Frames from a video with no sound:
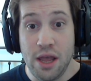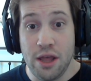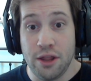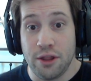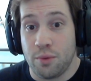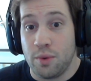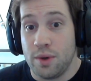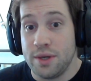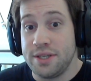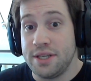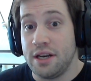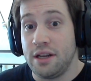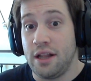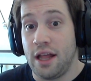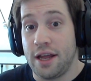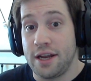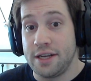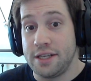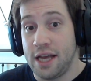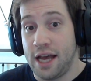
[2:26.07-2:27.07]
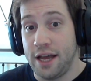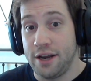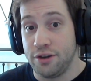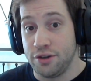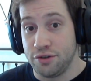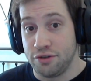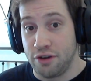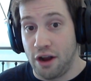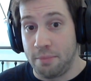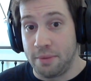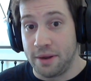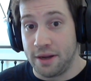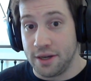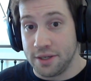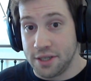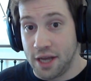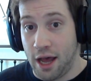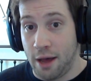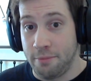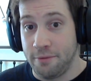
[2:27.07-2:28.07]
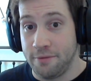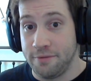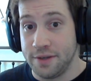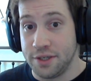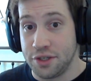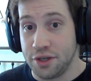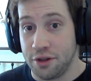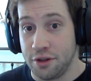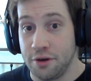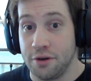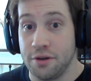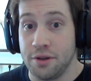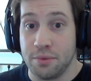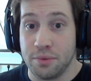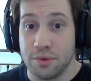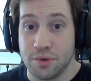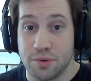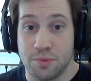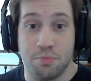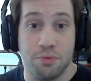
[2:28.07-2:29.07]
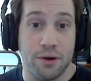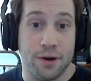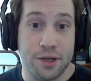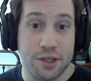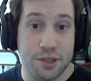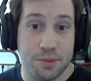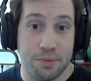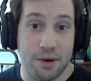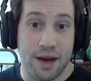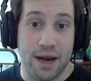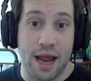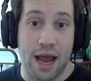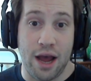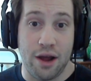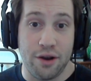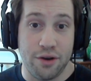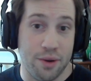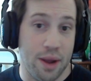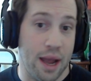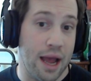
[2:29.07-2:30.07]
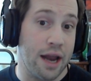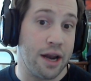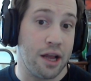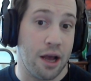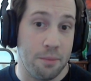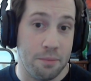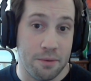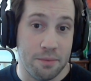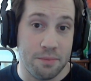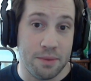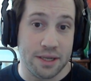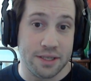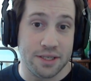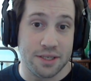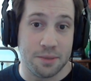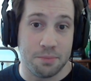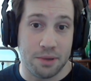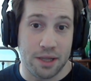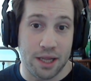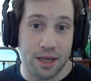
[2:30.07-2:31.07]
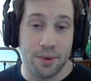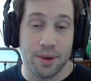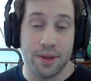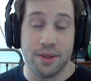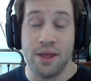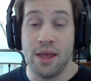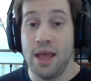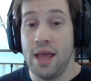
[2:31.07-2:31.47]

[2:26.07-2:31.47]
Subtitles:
There wasn't a lot of titles dropping on top of each other. There was pretty spread out. You had a couple months to play with.